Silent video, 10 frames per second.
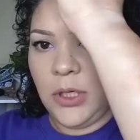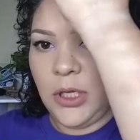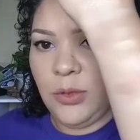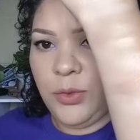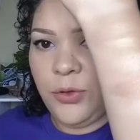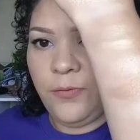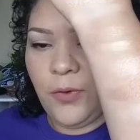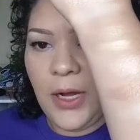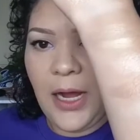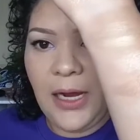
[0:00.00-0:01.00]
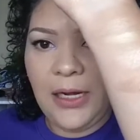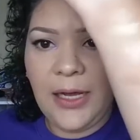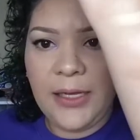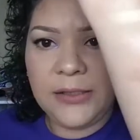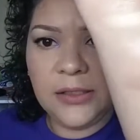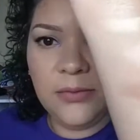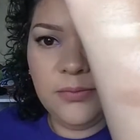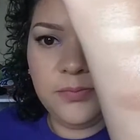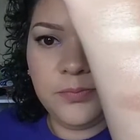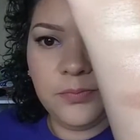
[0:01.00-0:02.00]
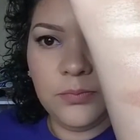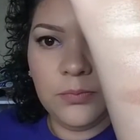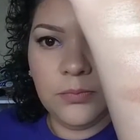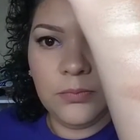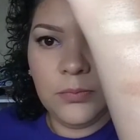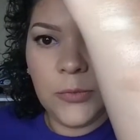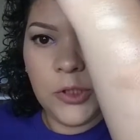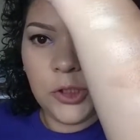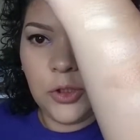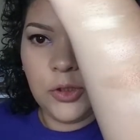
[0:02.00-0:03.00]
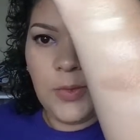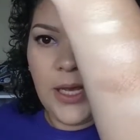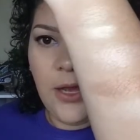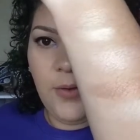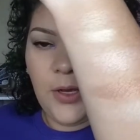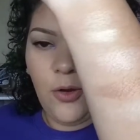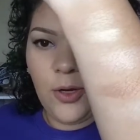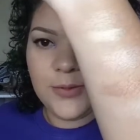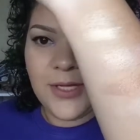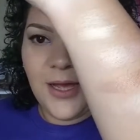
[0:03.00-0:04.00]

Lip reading: Another beautiful highlight. Excuse my hairy arms,